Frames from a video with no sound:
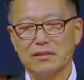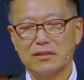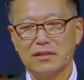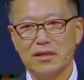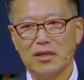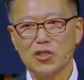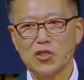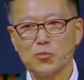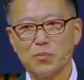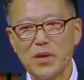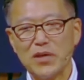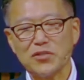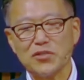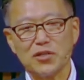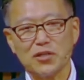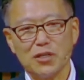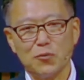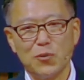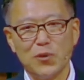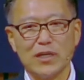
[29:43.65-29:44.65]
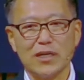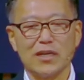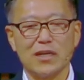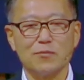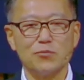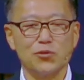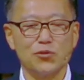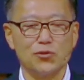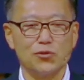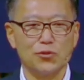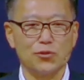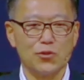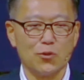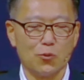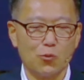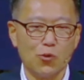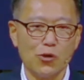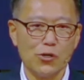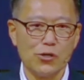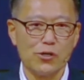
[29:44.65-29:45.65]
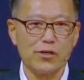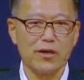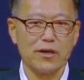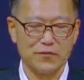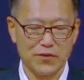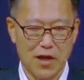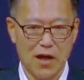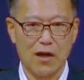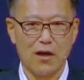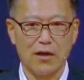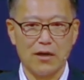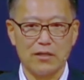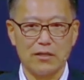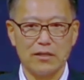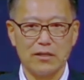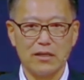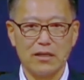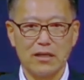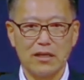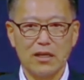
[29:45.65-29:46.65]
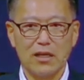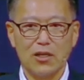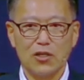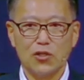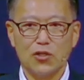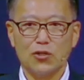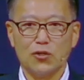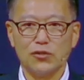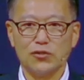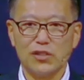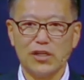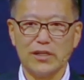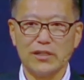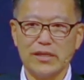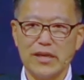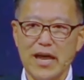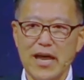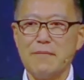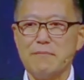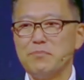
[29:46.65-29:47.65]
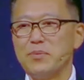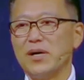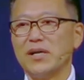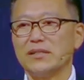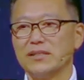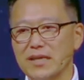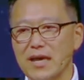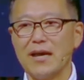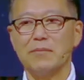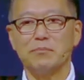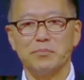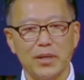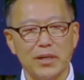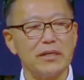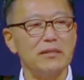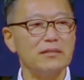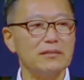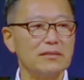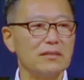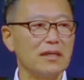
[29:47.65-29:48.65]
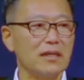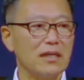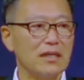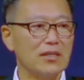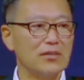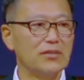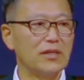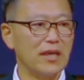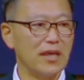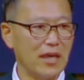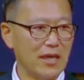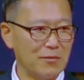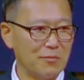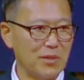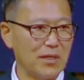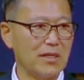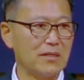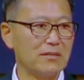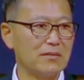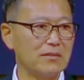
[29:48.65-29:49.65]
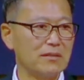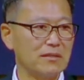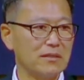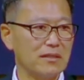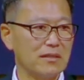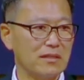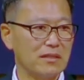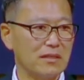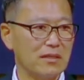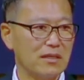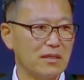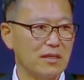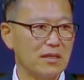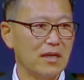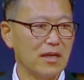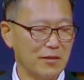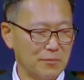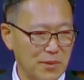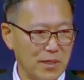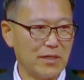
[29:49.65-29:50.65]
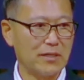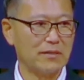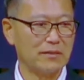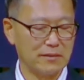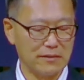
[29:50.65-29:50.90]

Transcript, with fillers: especially when it comes to the Word of God. You don't say, yeah, but, yeah, but. You say, amen, amen.